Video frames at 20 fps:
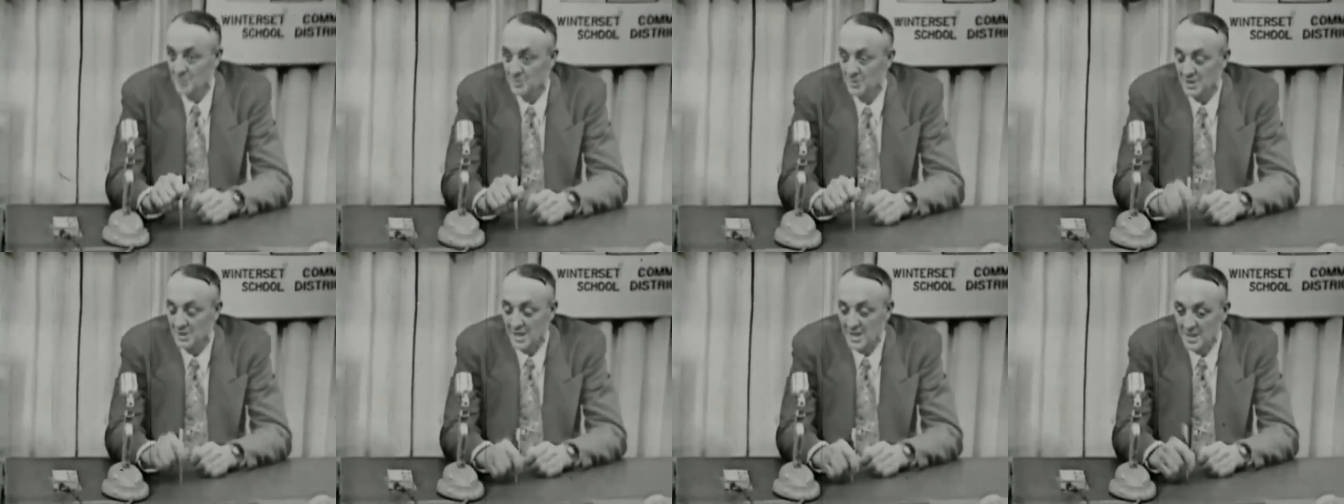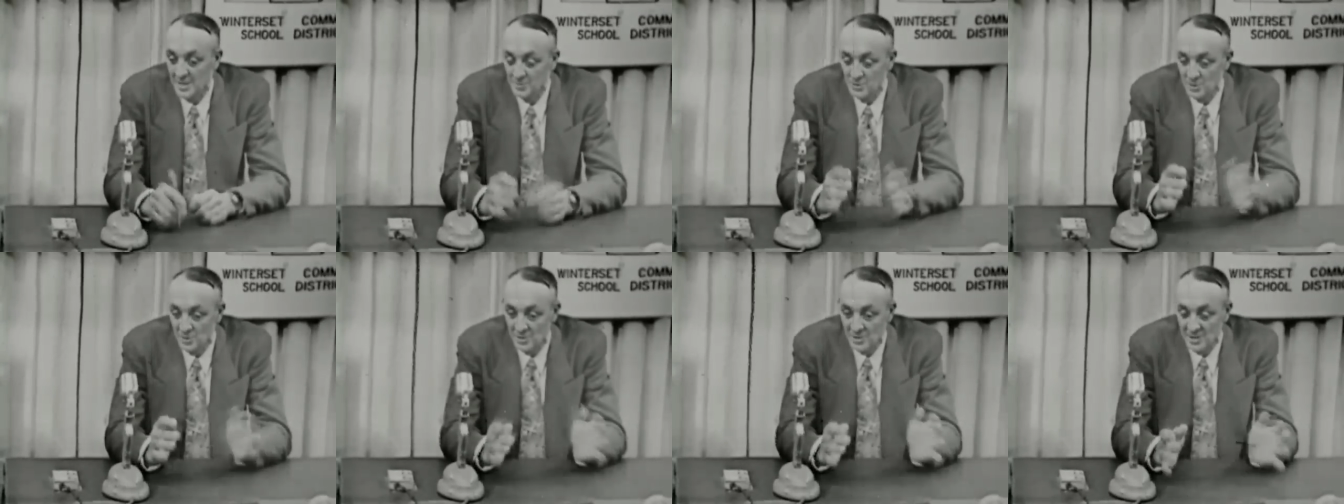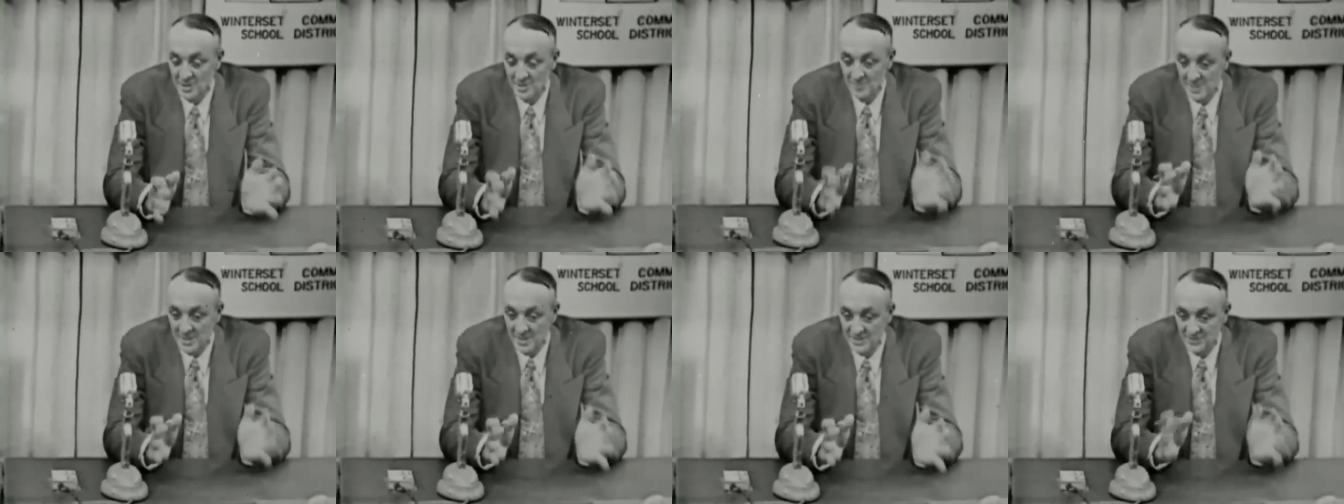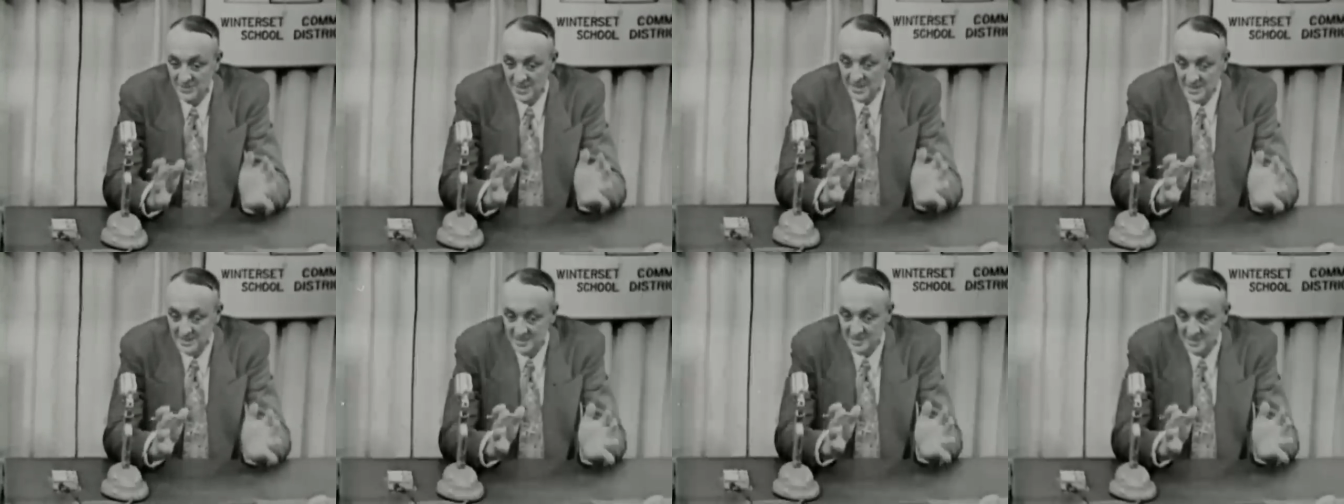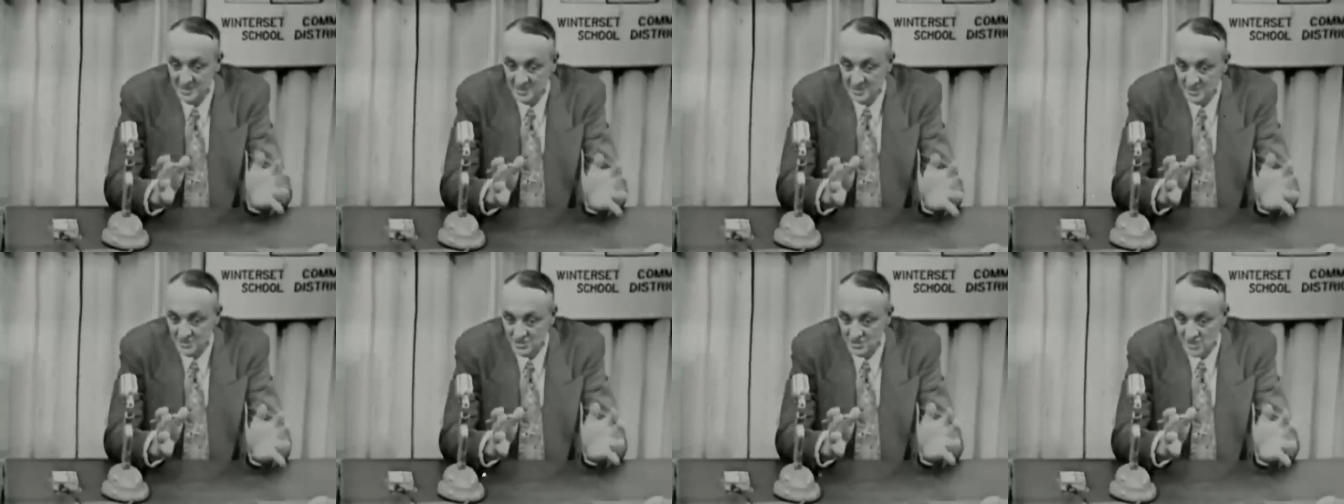But I'm talking about that
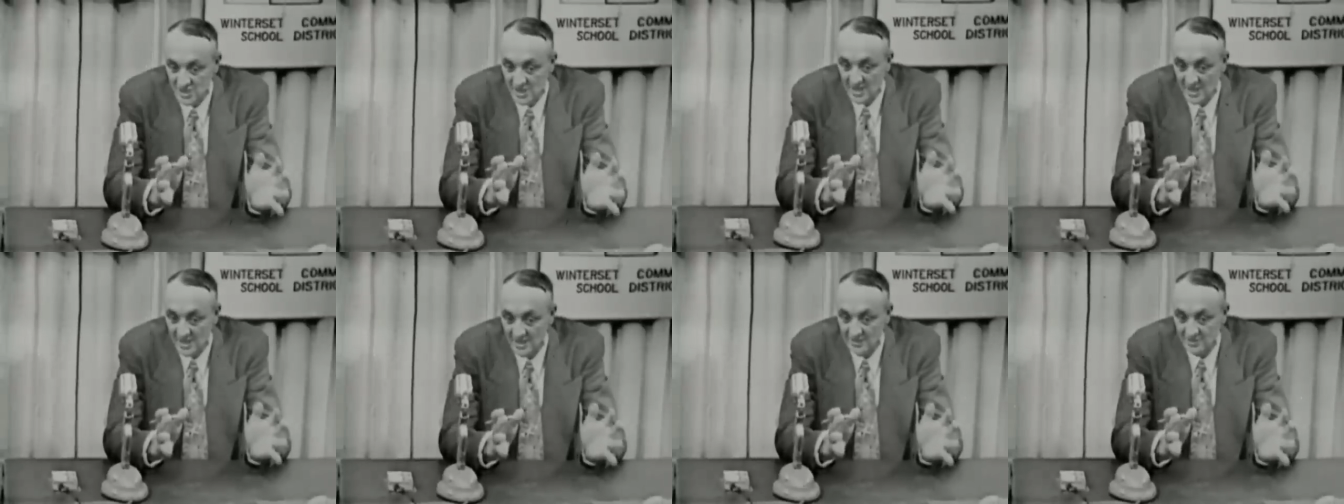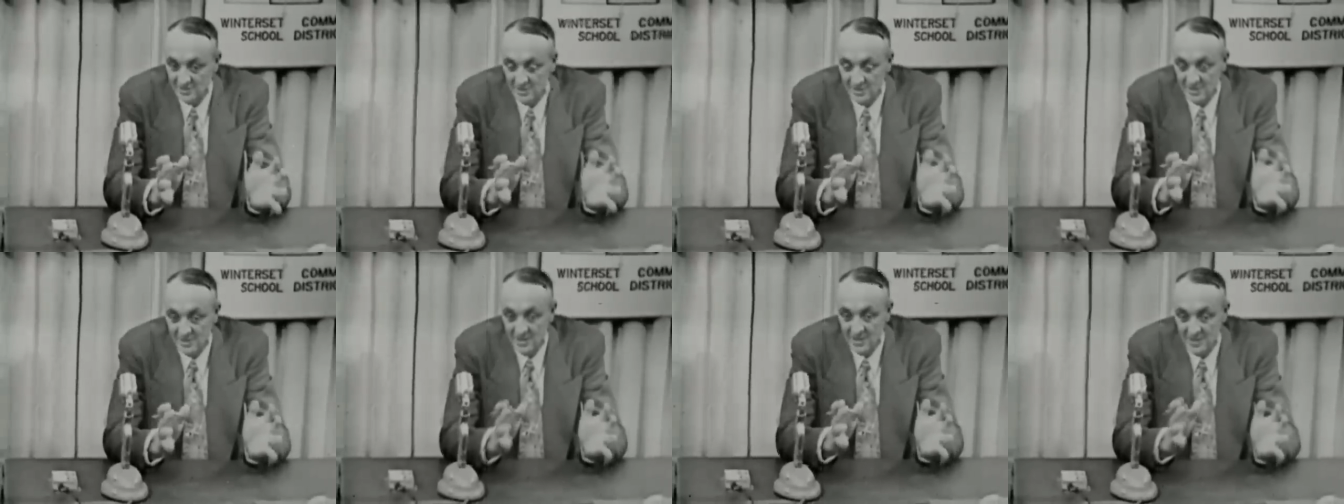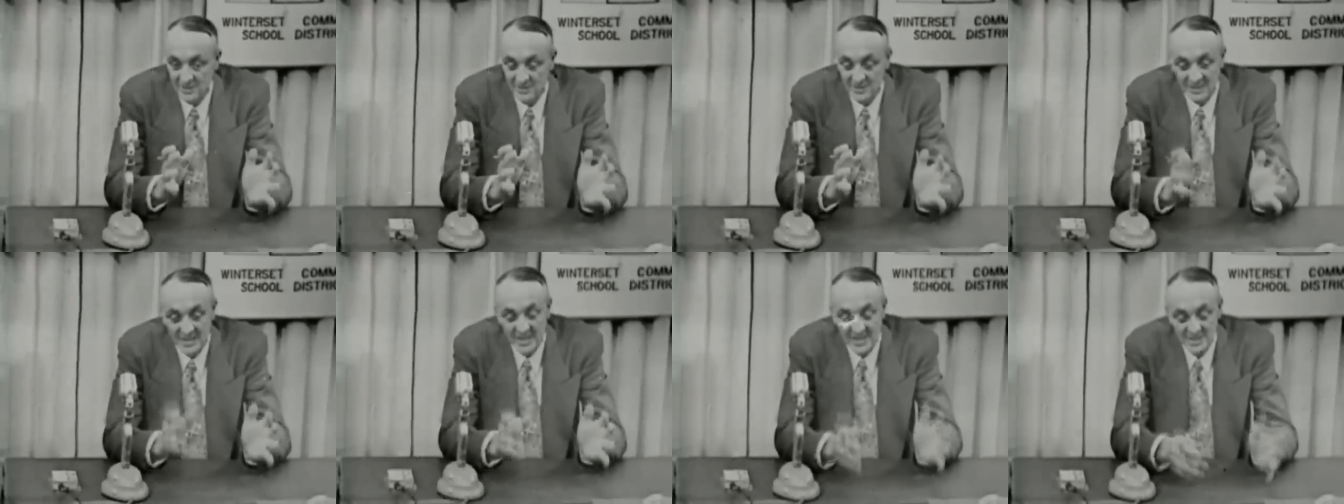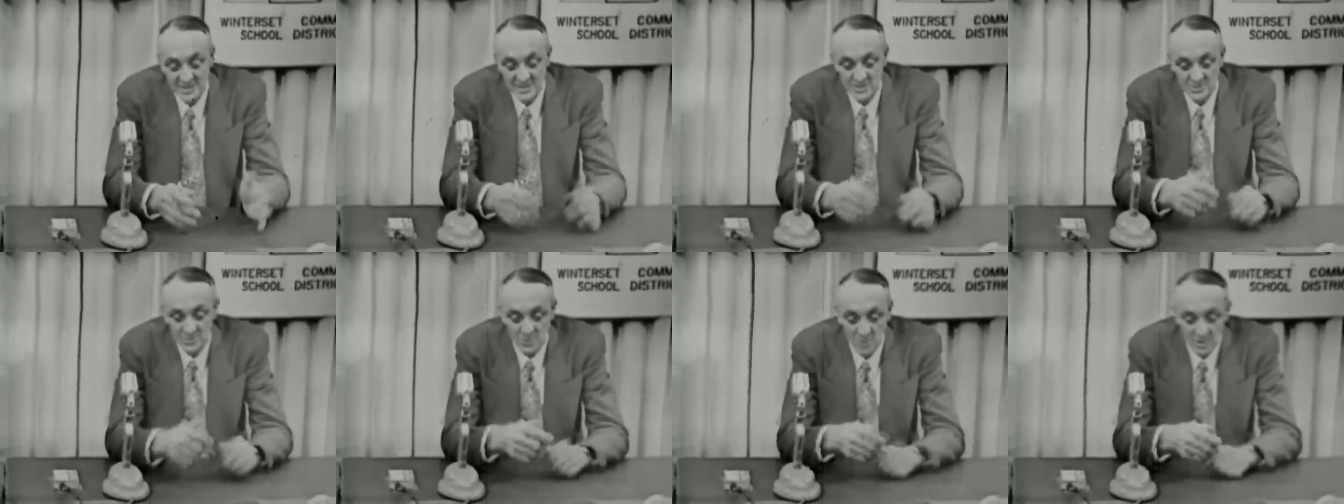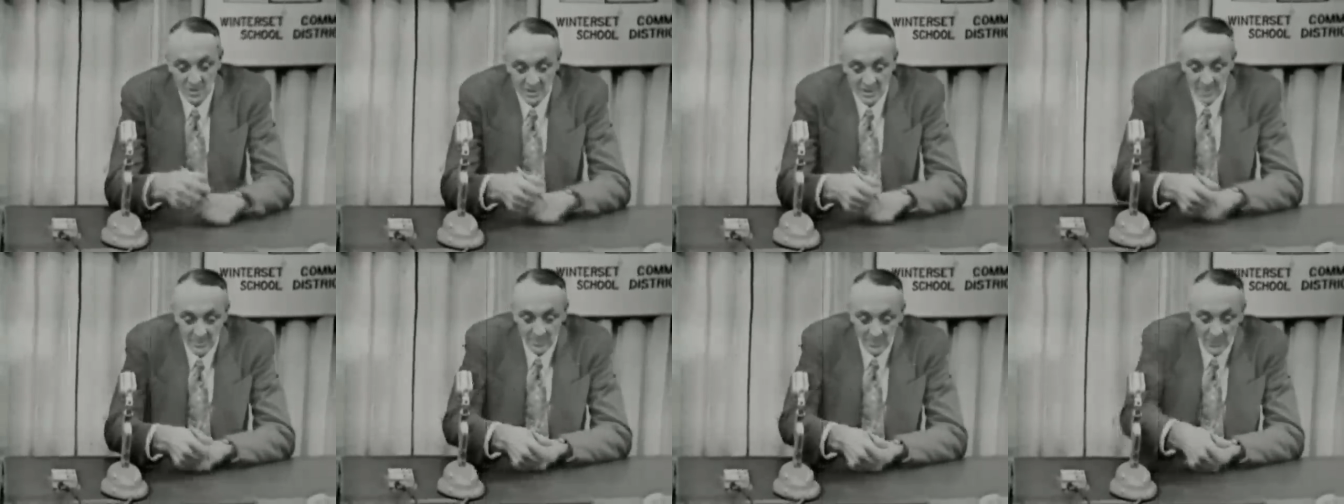little child that has to
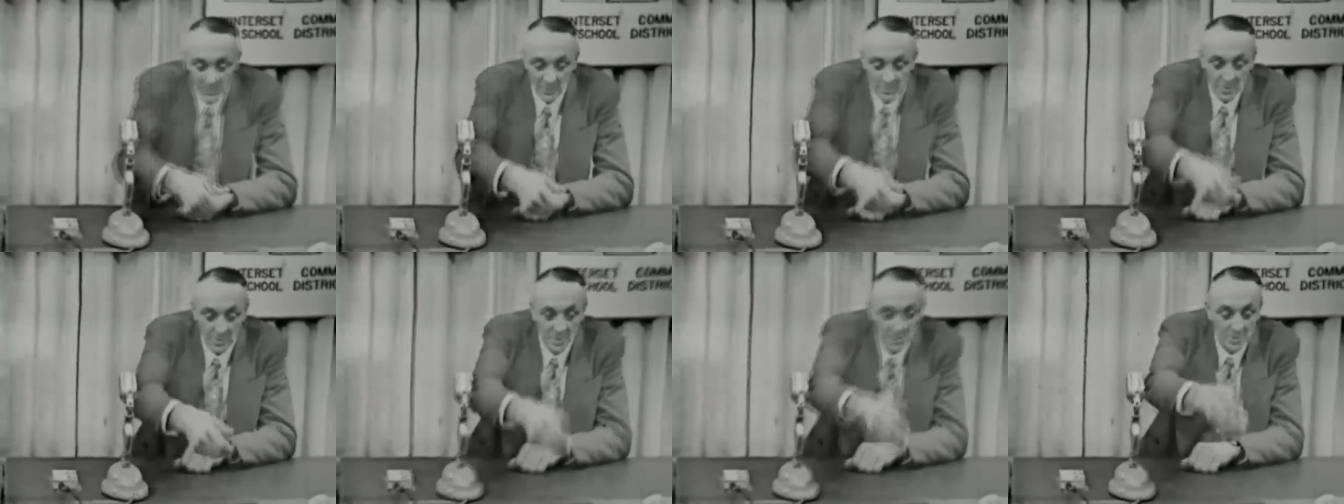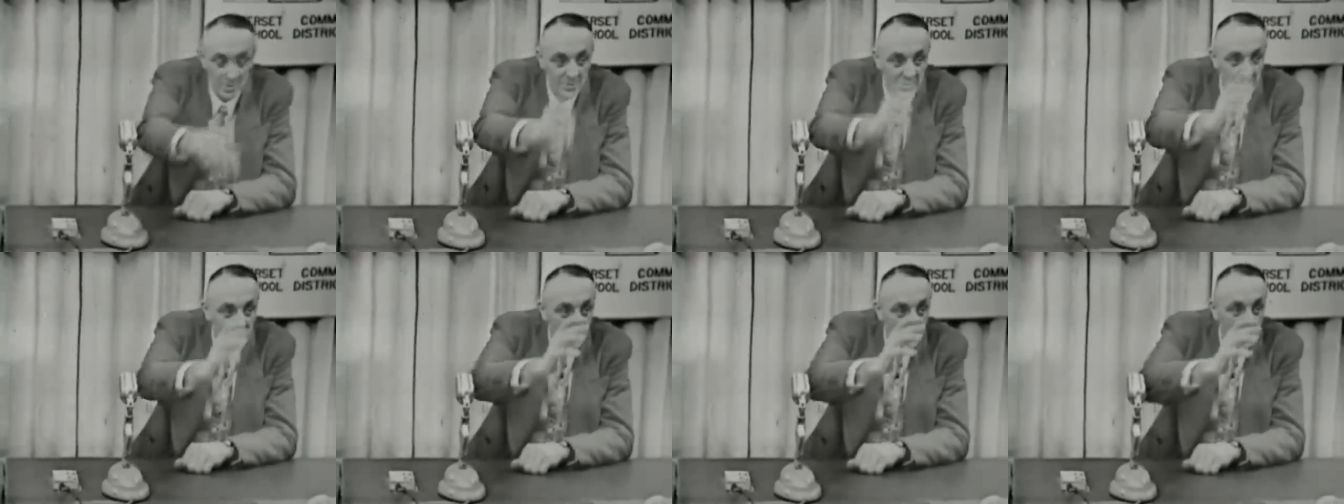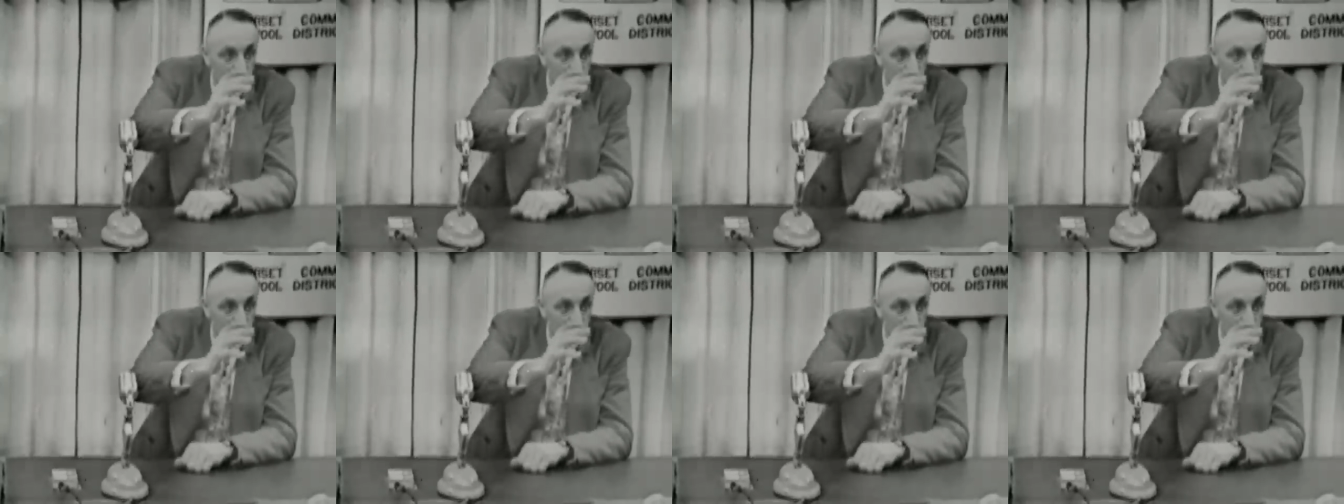walk up the road,